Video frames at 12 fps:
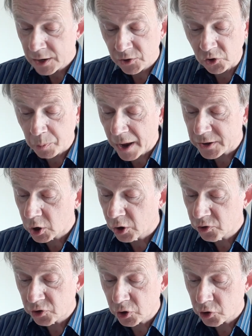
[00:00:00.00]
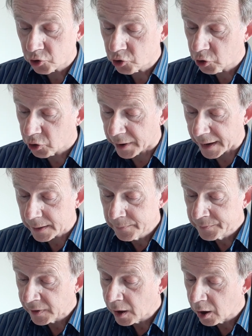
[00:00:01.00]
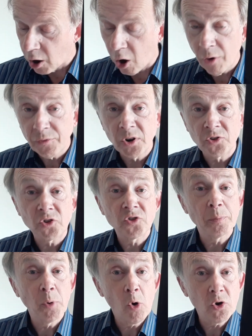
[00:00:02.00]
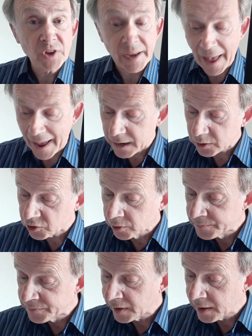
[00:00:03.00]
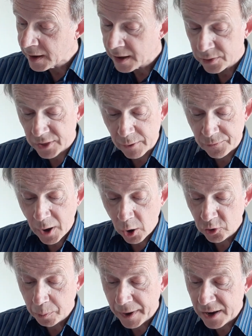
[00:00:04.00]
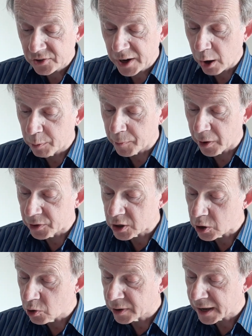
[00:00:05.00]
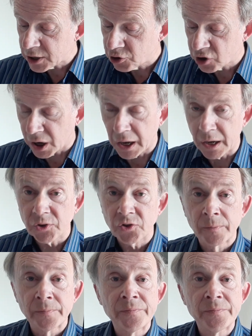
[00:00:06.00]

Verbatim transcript: Despite constant touring, often as a supporting act, they failed to place an album on the UK chart.